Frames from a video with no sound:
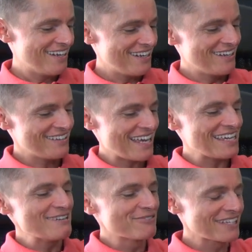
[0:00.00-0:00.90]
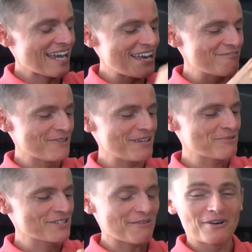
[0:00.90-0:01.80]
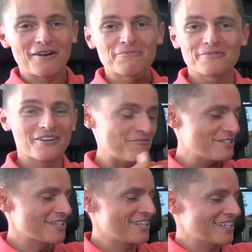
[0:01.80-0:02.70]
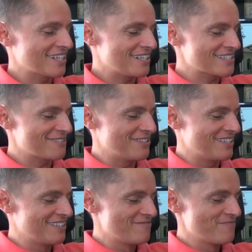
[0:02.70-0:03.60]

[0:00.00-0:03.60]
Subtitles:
They even gave me, because I'm a returning customer,